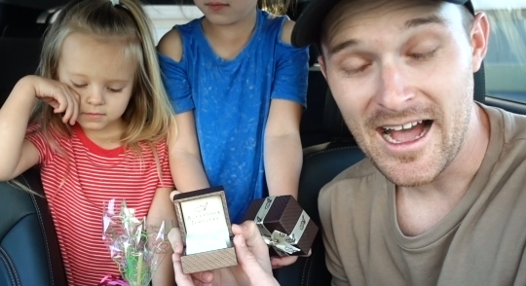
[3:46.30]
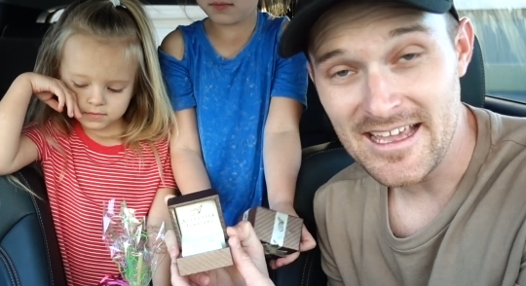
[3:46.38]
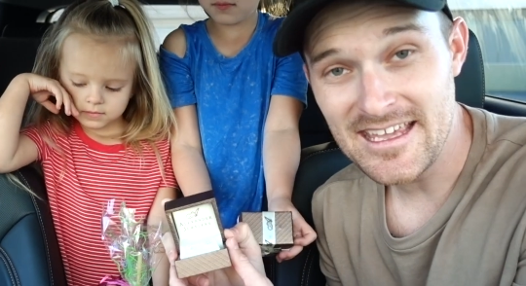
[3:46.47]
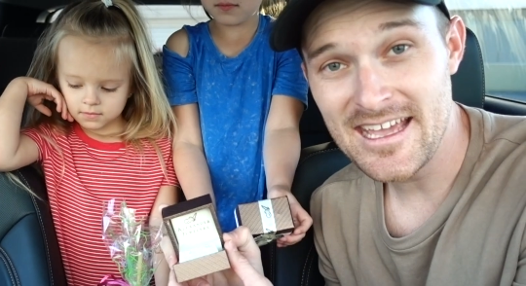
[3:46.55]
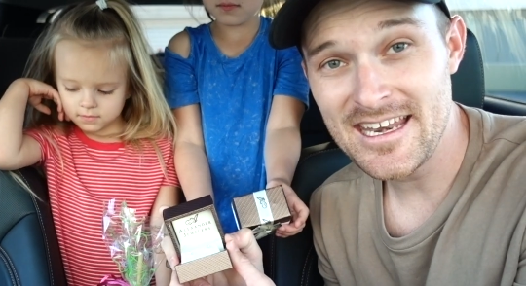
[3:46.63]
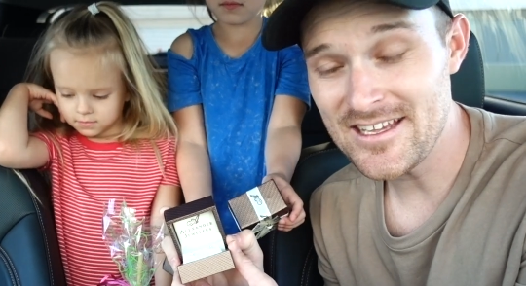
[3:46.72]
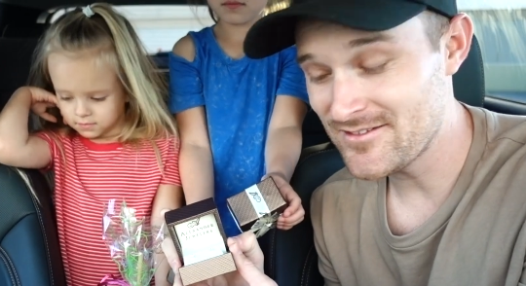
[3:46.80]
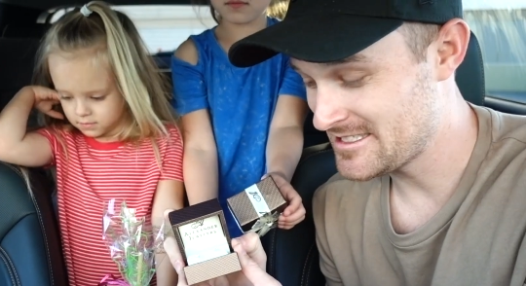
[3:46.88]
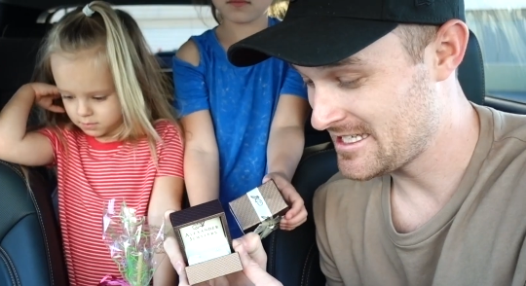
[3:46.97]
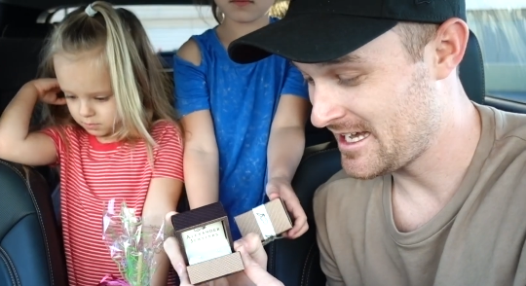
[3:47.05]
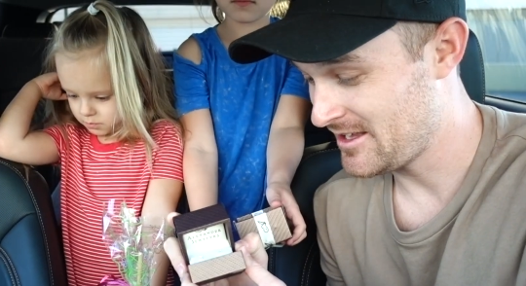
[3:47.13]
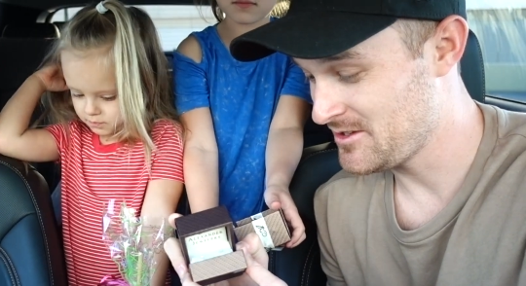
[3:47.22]
Speaker 1: I can't even
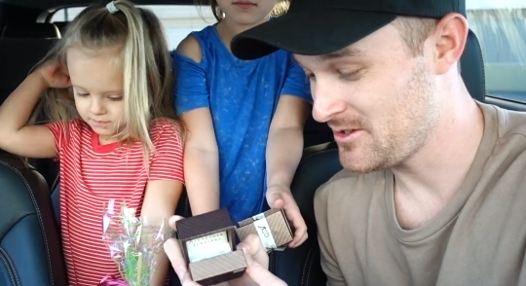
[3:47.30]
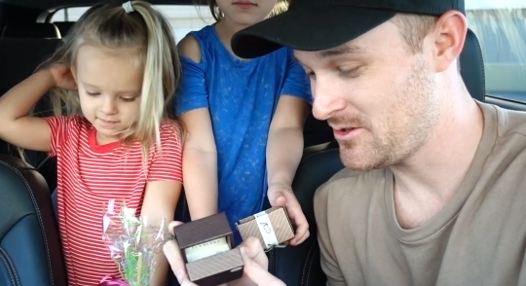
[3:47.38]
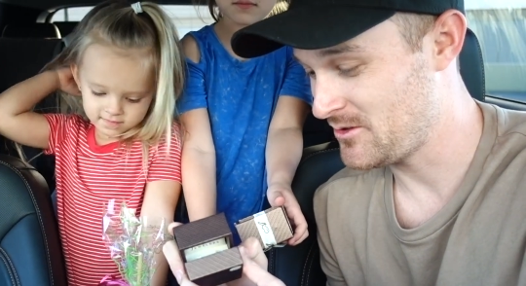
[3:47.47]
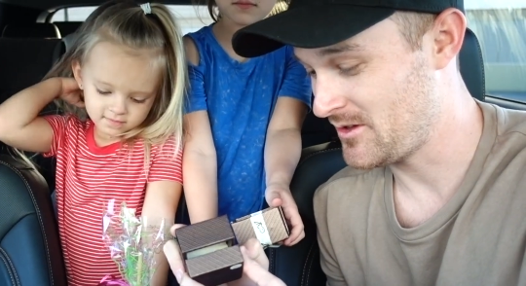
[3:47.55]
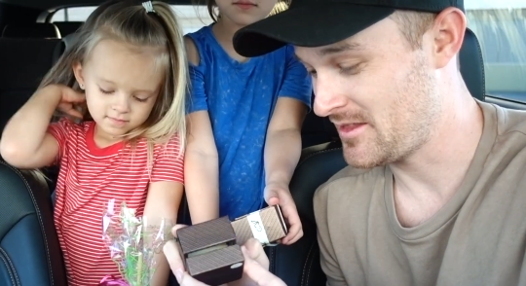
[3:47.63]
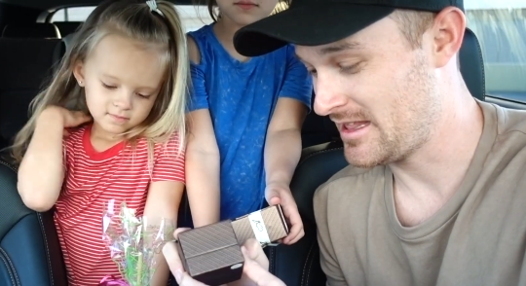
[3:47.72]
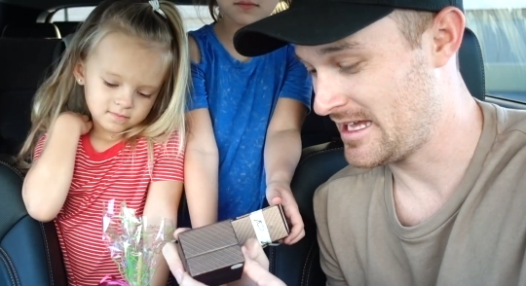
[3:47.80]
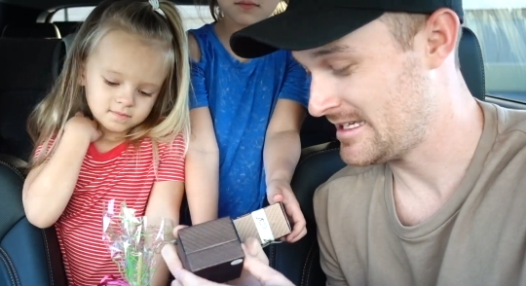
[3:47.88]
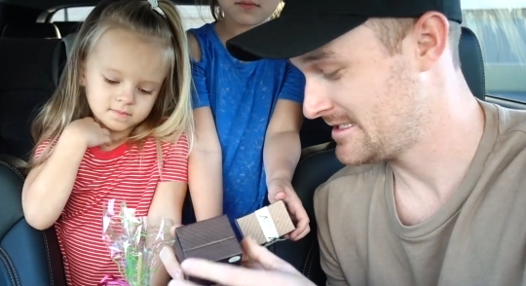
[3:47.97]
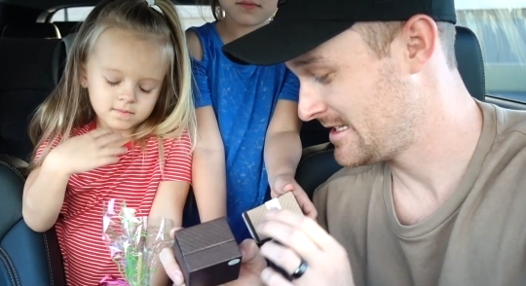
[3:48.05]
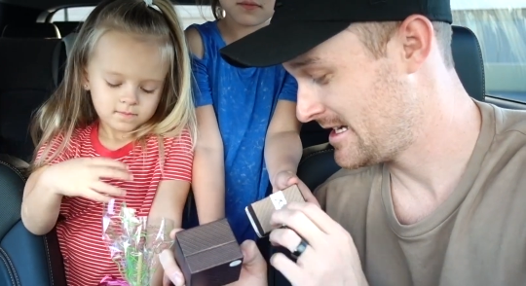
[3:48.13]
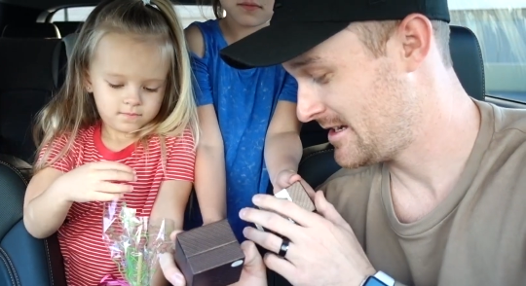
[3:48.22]
tell you the
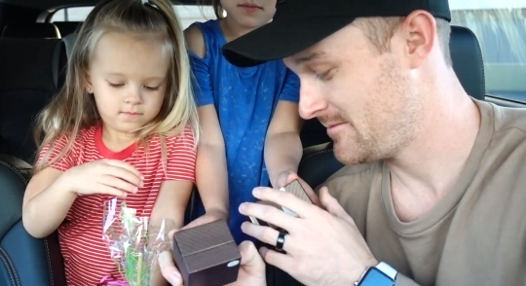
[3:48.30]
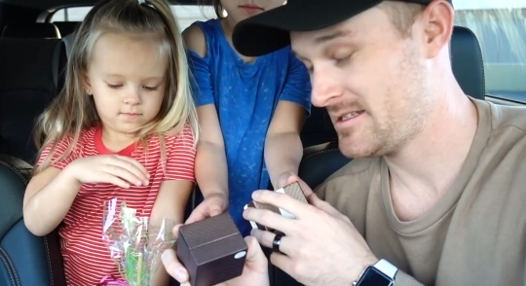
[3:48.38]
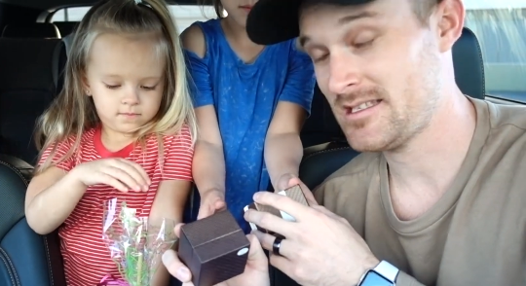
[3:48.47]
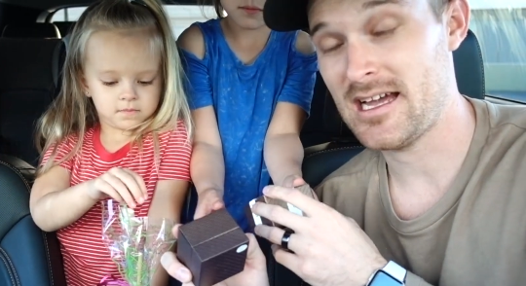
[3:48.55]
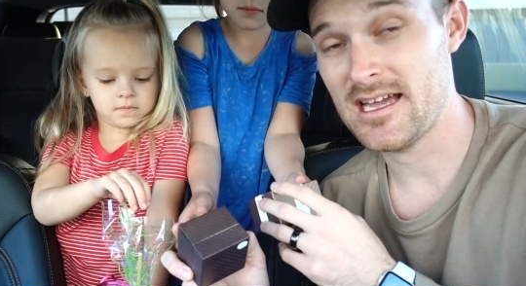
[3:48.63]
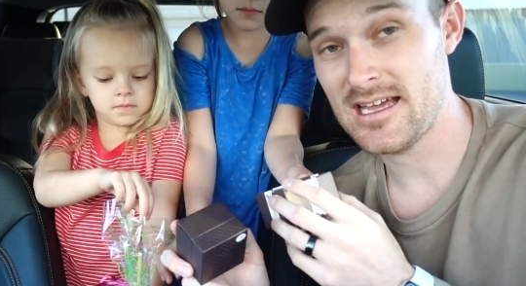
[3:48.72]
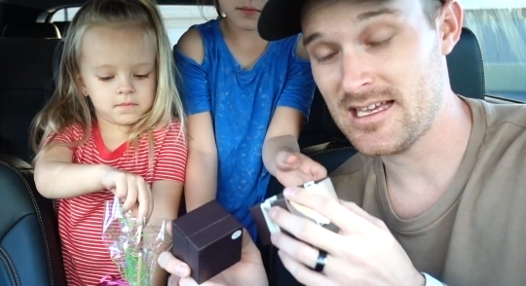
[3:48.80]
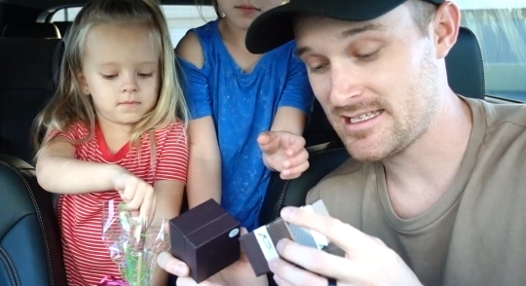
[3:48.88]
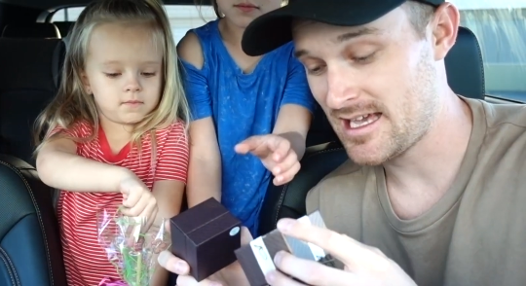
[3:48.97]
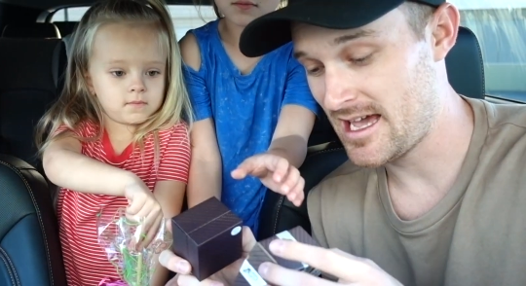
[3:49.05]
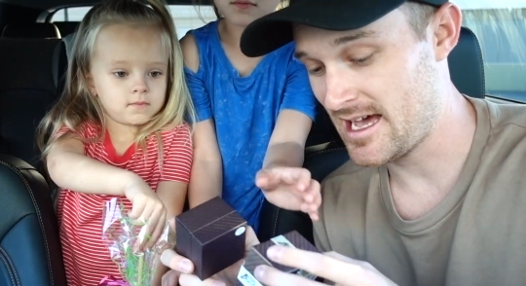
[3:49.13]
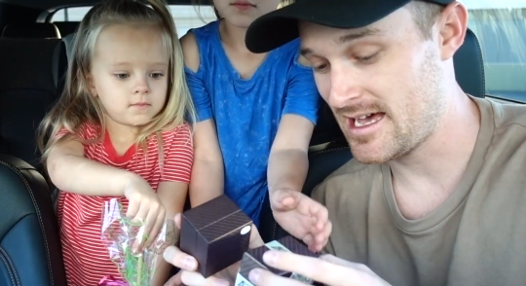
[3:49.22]
last time Natalia
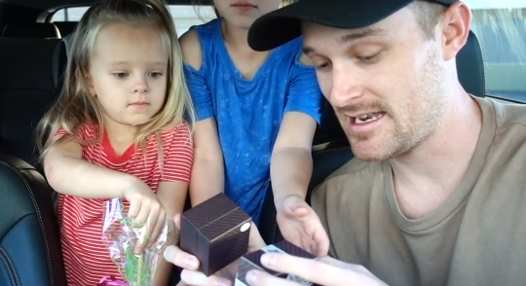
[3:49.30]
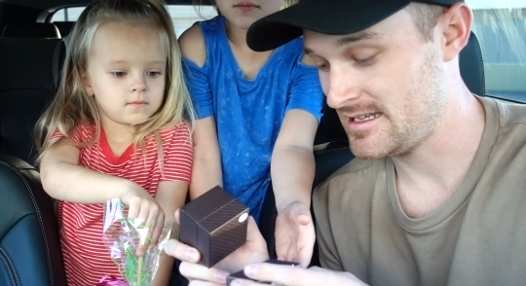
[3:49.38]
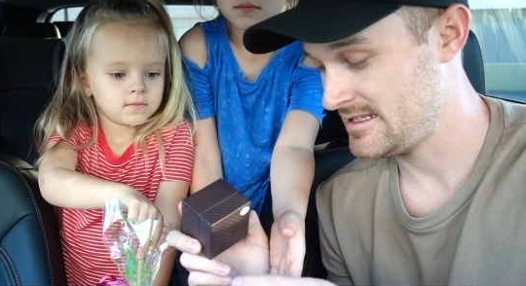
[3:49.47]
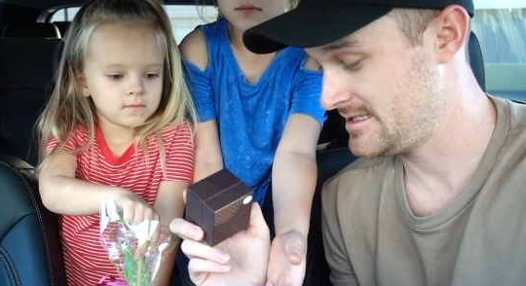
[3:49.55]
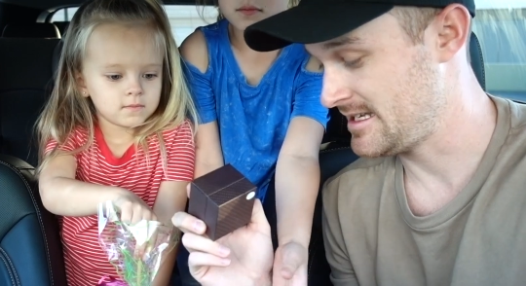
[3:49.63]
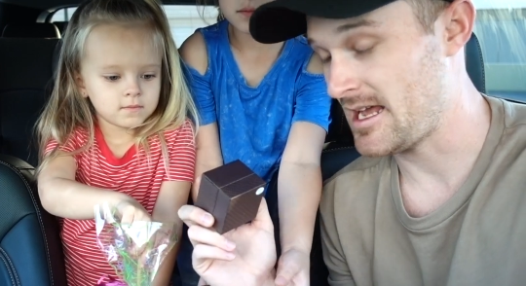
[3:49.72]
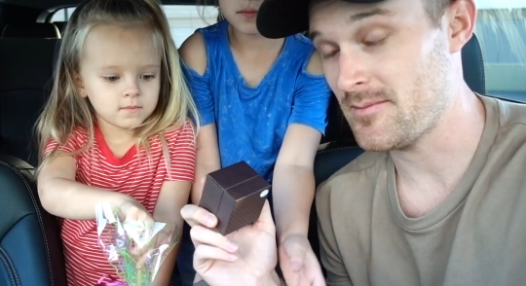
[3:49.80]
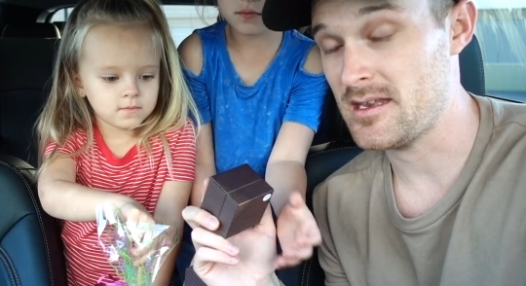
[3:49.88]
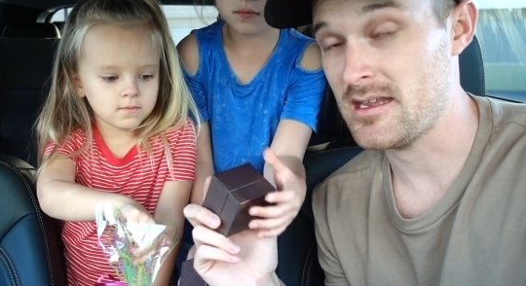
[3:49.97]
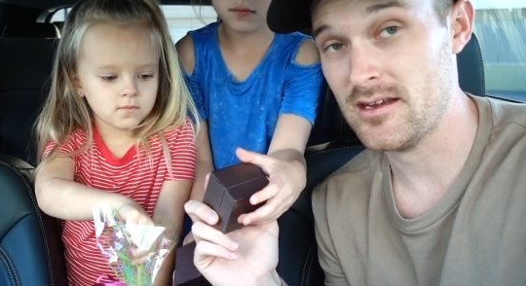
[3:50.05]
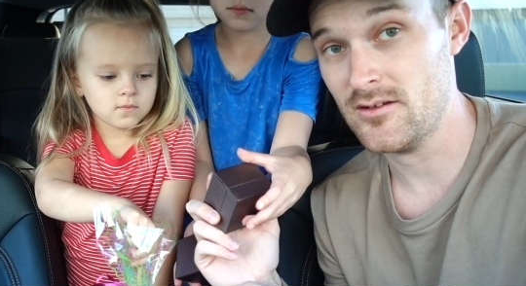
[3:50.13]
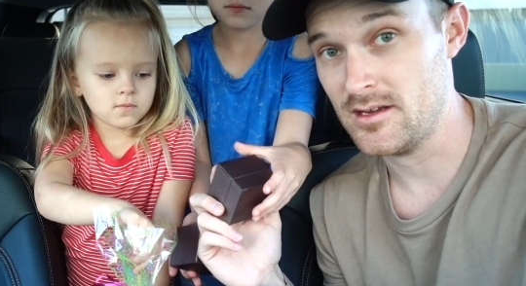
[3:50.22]
has had
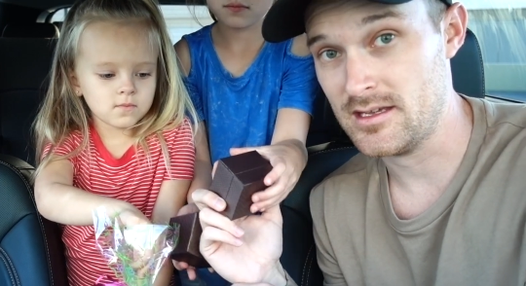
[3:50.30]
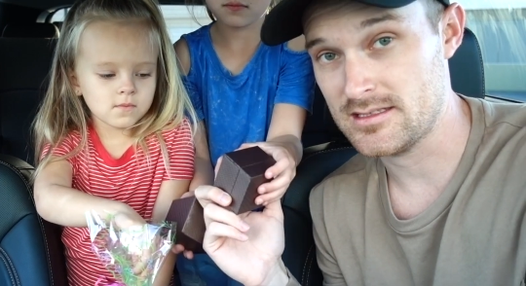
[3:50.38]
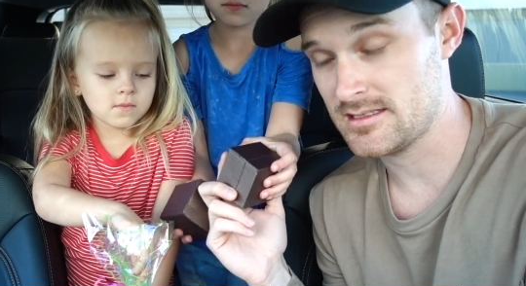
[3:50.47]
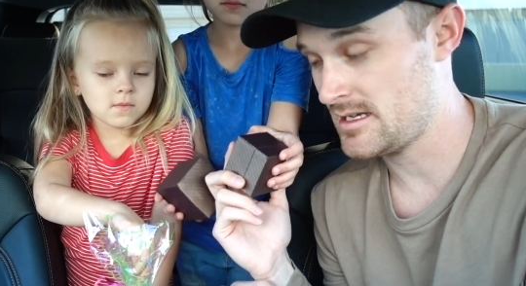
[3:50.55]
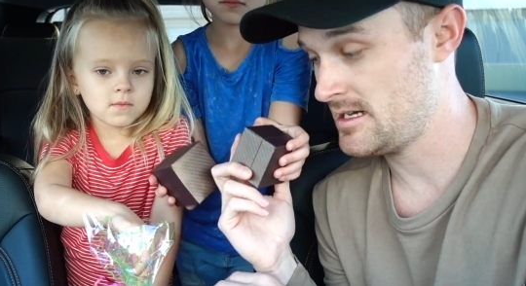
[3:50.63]
diamond earrings.